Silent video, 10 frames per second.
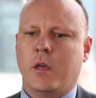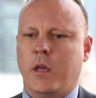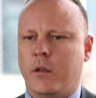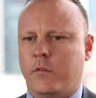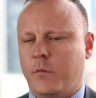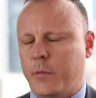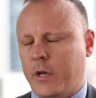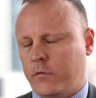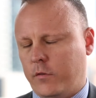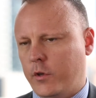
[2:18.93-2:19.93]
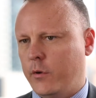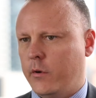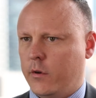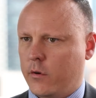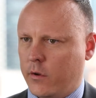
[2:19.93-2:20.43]
And it's about
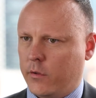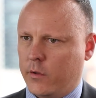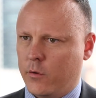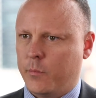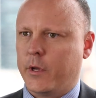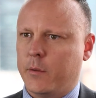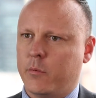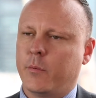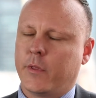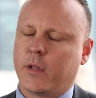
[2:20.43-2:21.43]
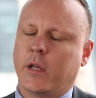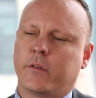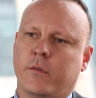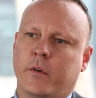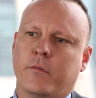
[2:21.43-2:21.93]
securing not only your people, but the
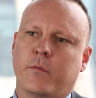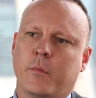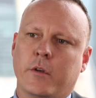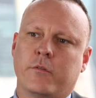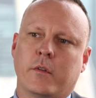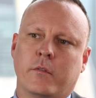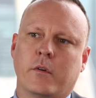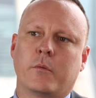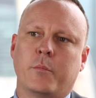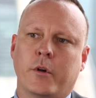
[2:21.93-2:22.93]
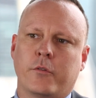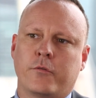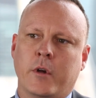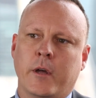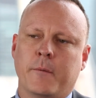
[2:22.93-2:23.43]
classified information that's held by
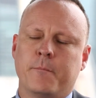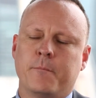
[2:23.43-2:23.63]
Australia.